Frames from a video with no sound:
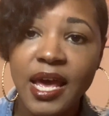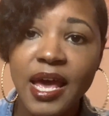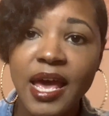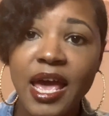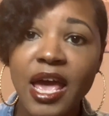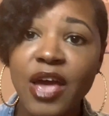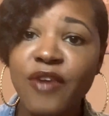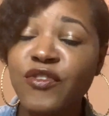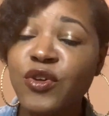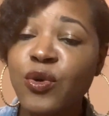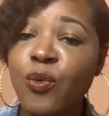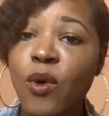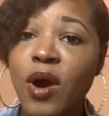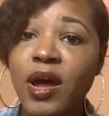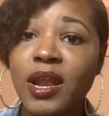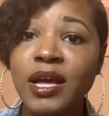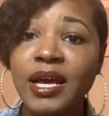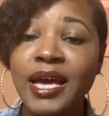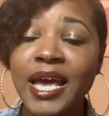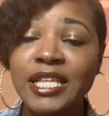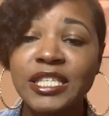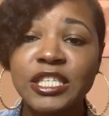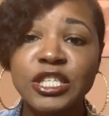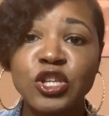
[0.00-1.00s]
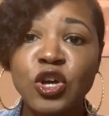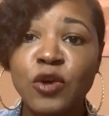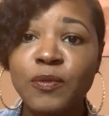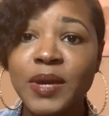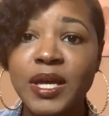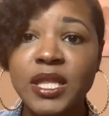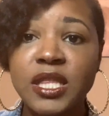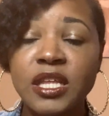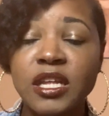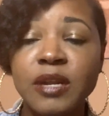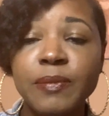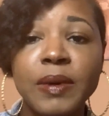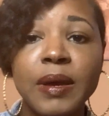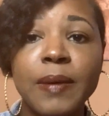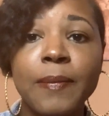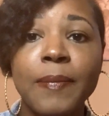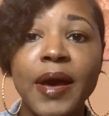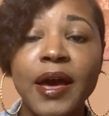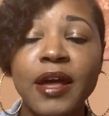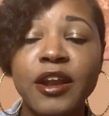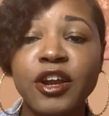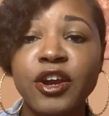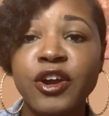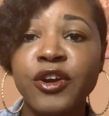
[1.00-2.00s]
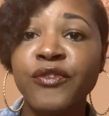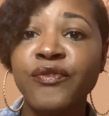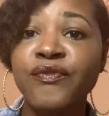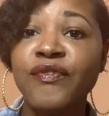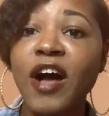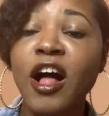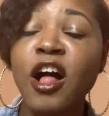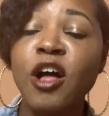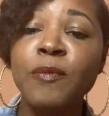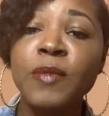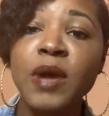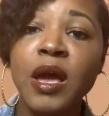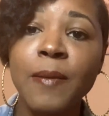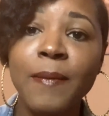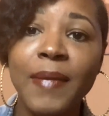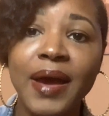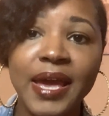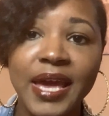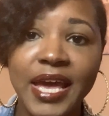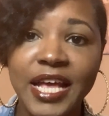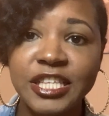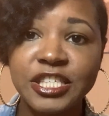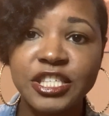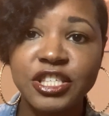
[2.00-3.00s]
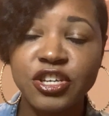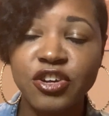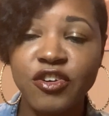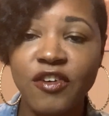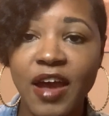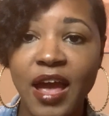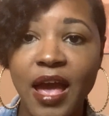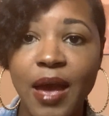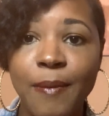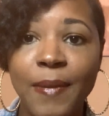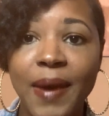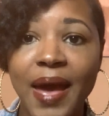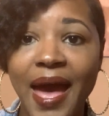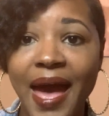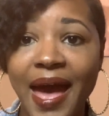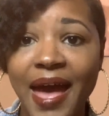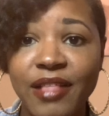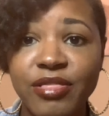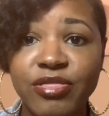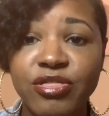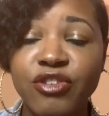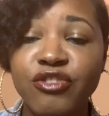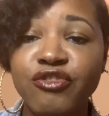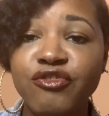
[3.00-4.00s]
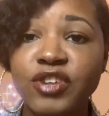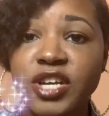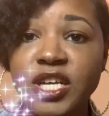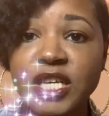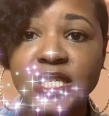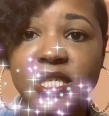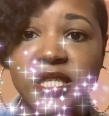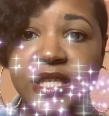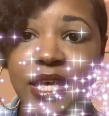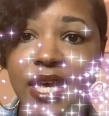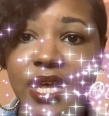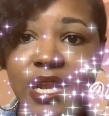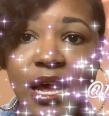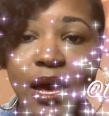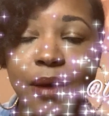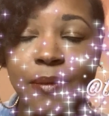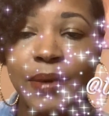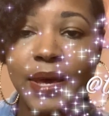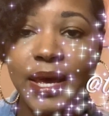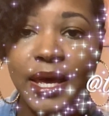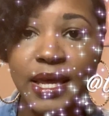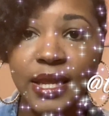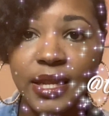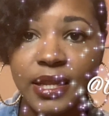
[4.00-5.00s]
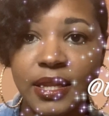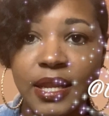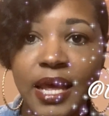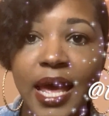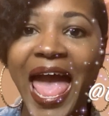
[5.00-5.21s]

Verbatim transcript: If you want to get to know me a little bit better, follow me on my Instagram at the real skin I'm in.